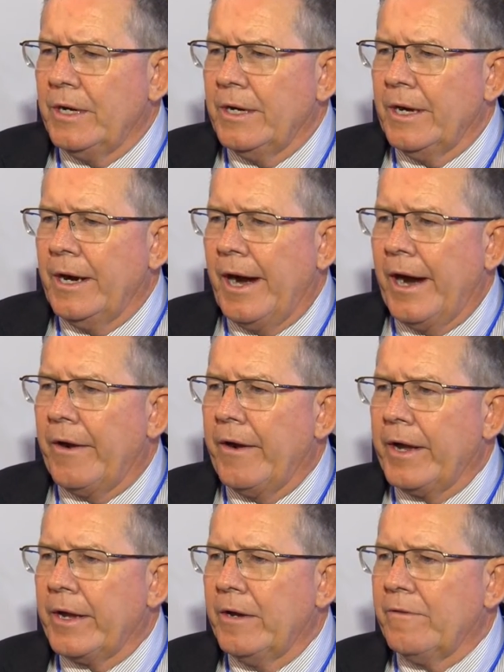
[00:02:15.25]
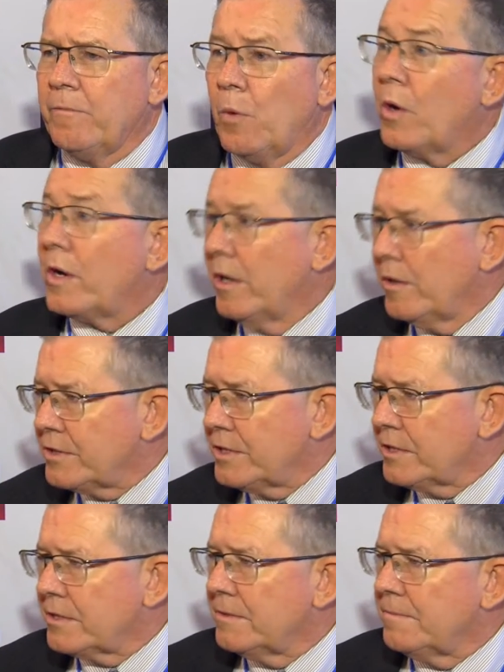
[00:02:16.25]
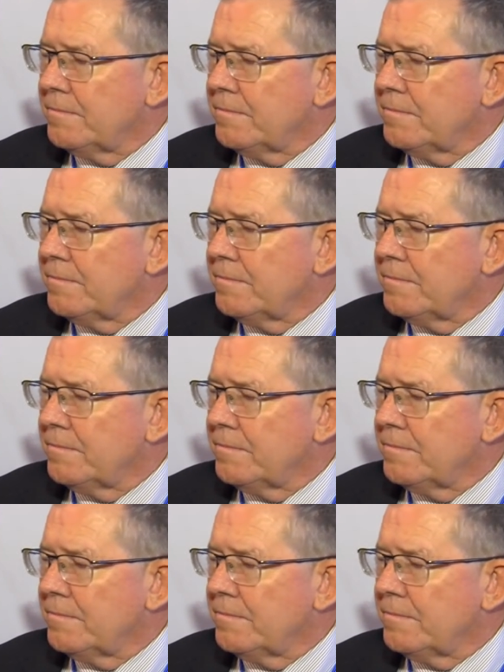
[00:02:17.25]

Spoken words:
hiring of more coaches.